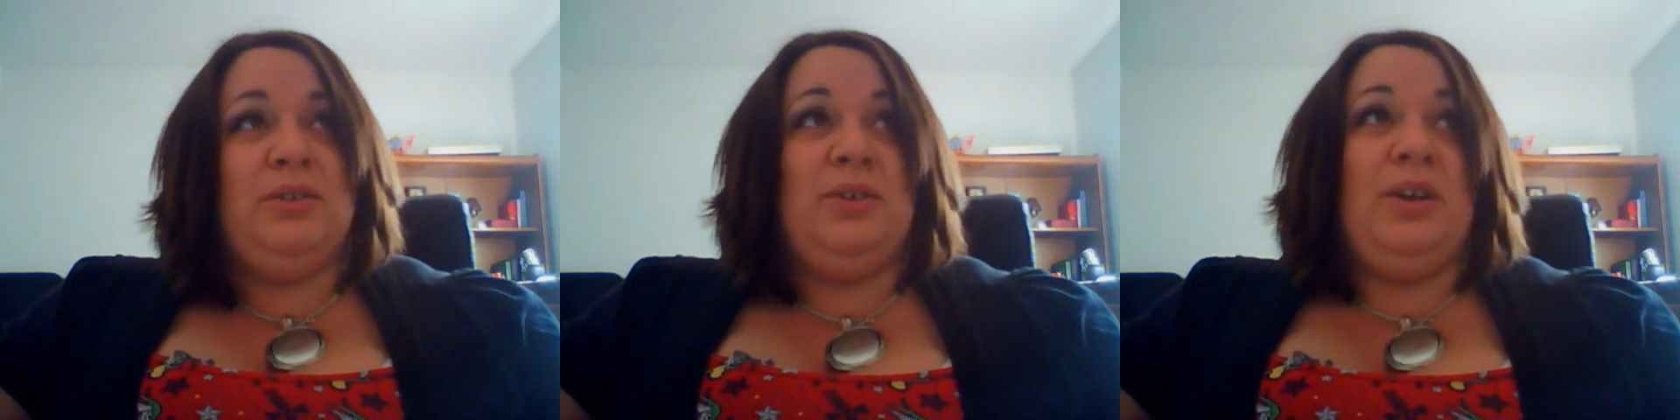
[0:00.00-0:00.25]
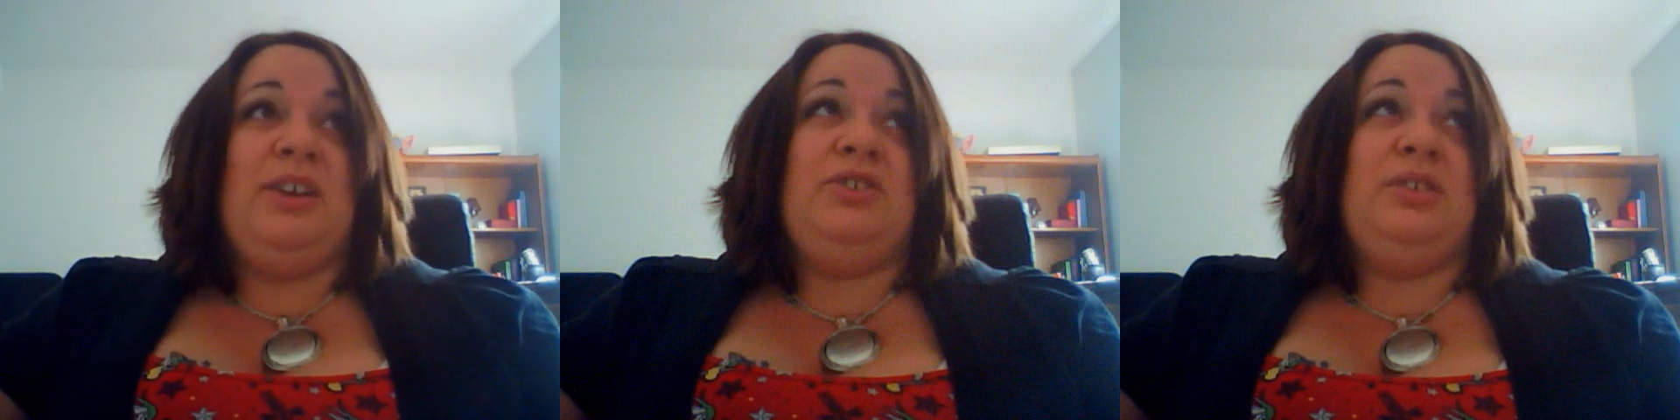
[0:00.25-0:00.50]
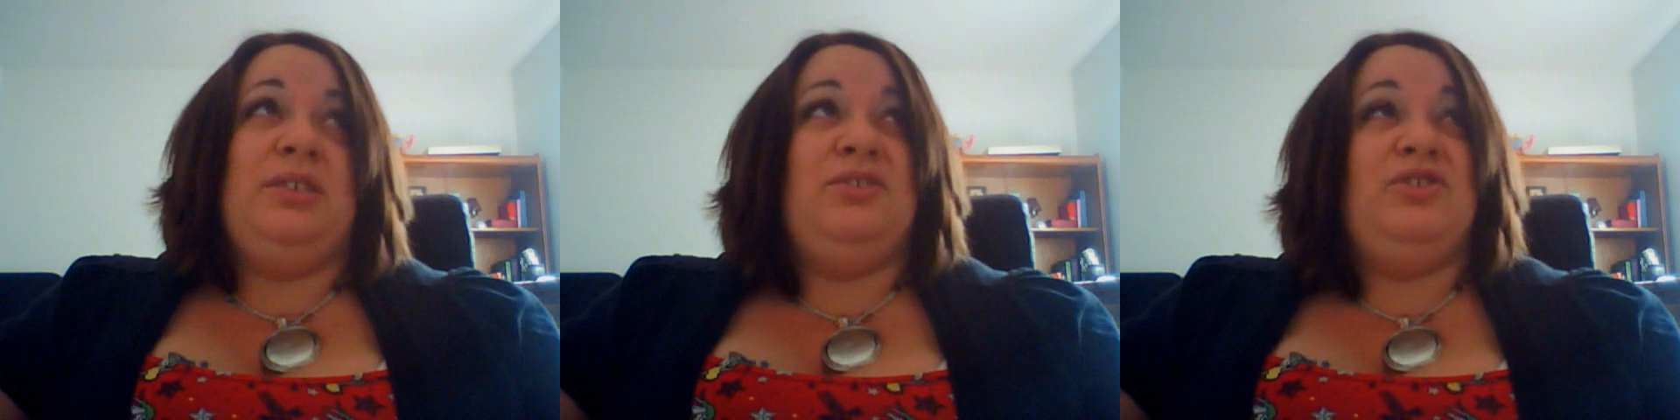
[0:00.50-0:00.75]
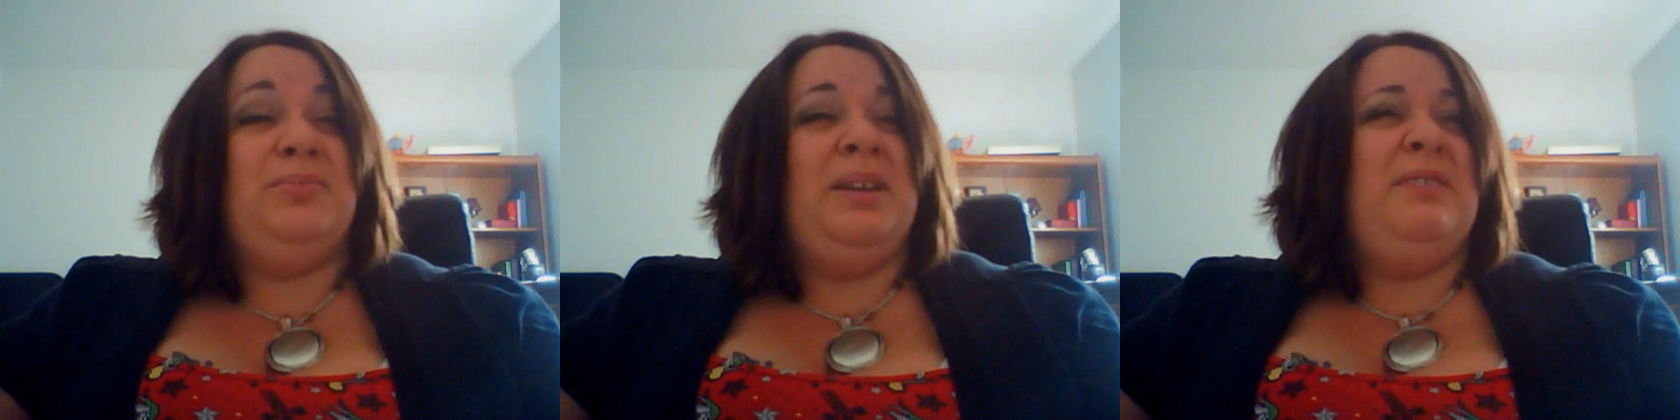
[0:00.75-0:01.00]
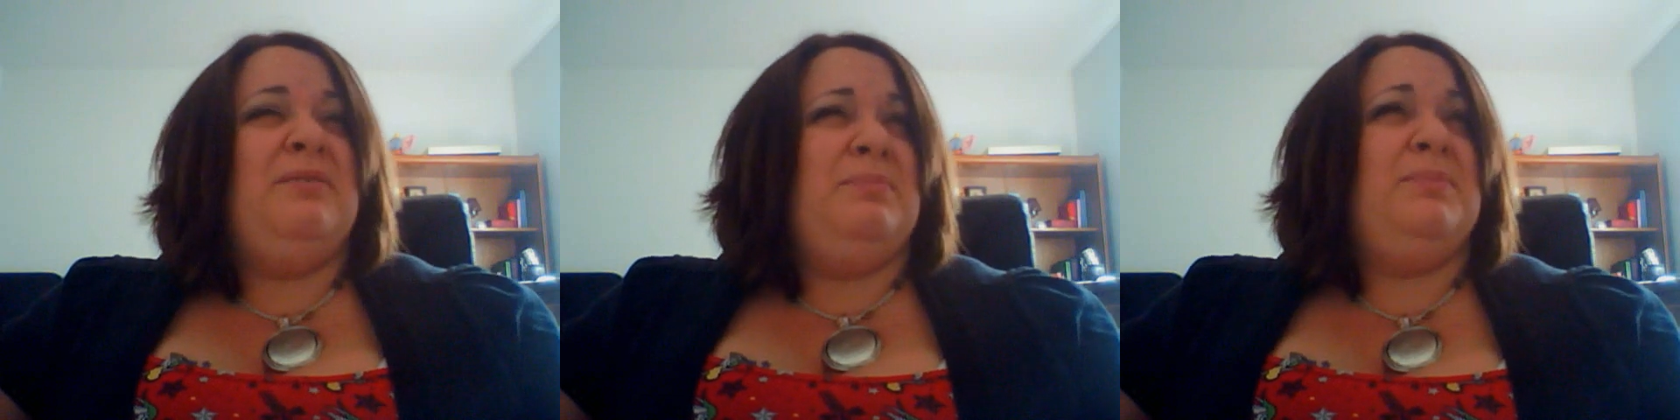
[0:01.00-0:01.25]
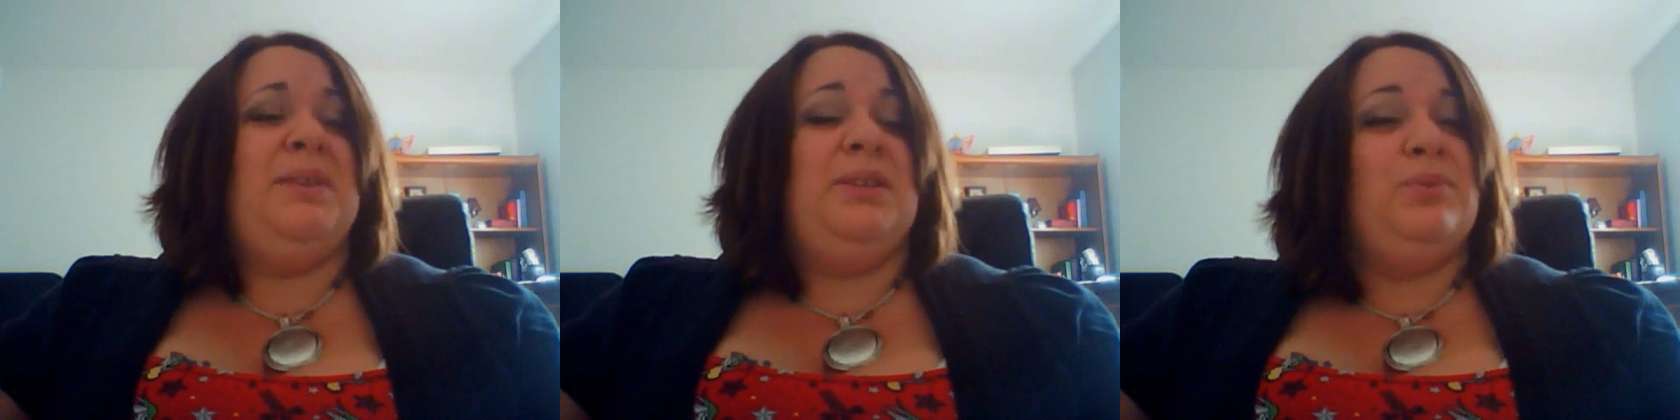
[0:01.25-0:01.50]
or actually, she might even
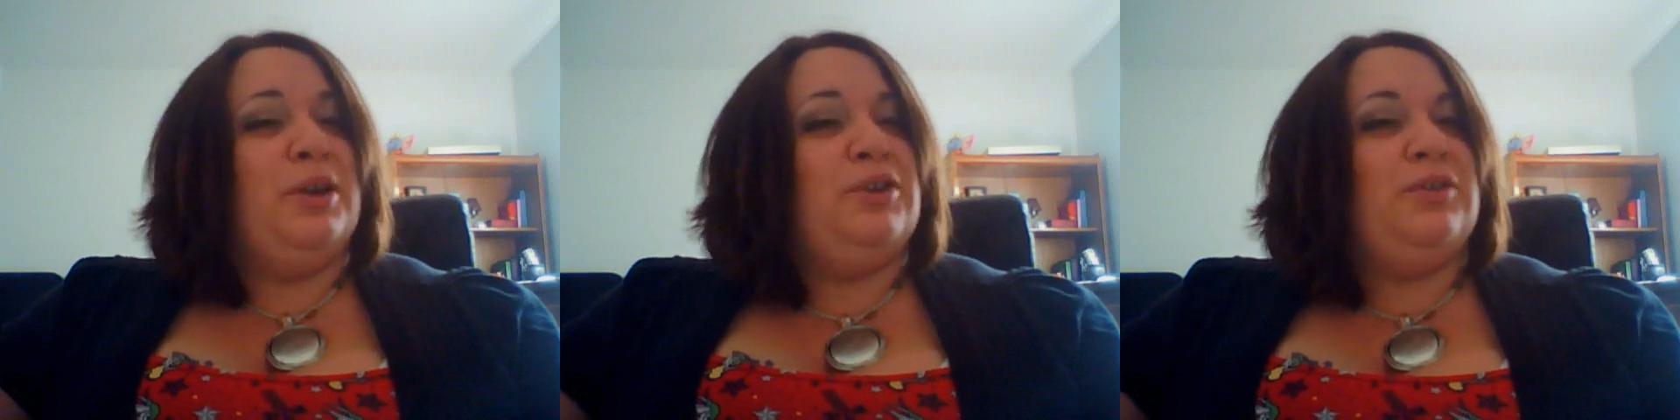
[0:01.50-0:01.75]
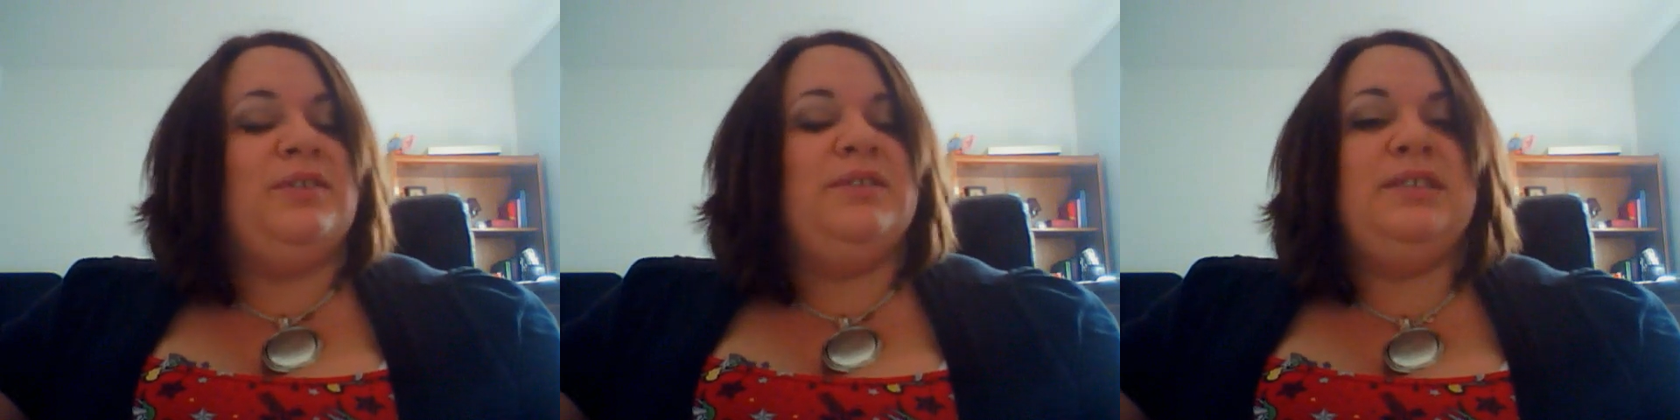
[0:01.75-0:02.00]
be right around the